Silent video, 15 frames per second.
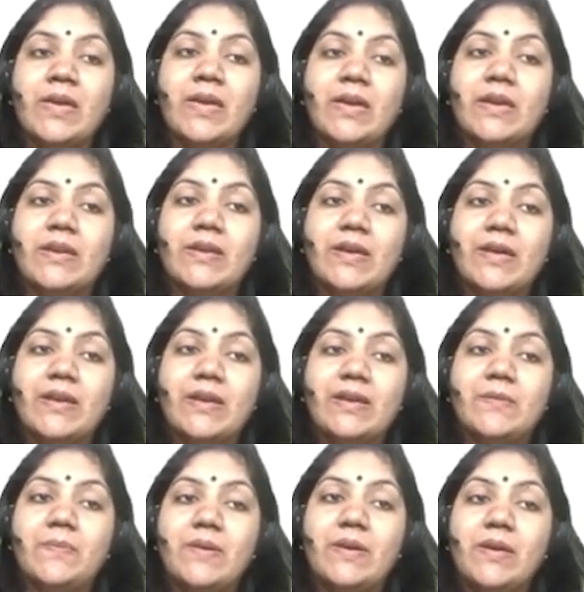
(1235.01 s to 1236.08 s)
In a
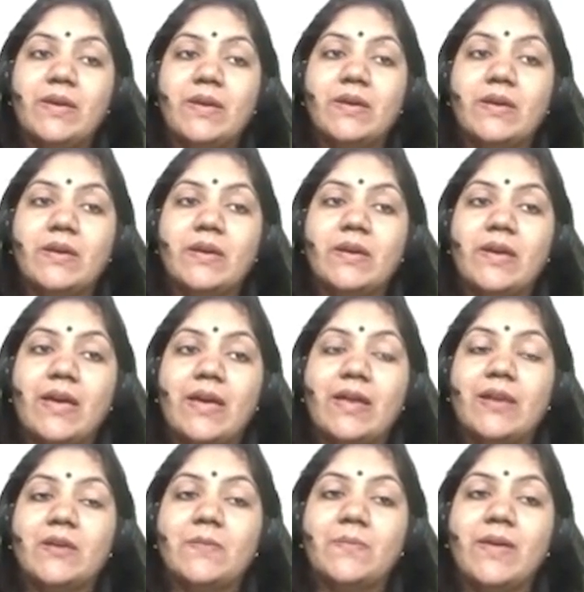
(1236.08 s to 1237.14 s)
LLP,
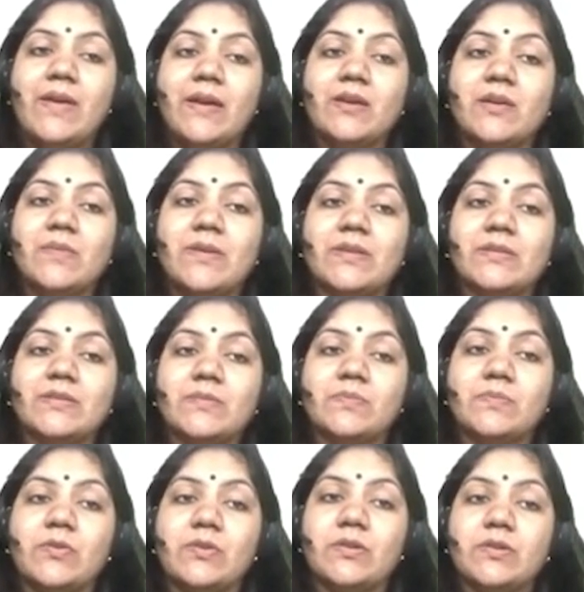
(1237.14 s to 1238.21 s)
LLP agreement is
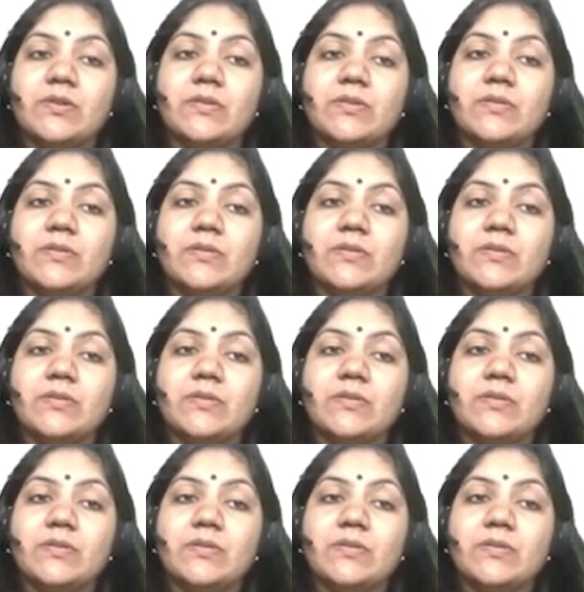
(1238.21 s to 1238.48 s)
important.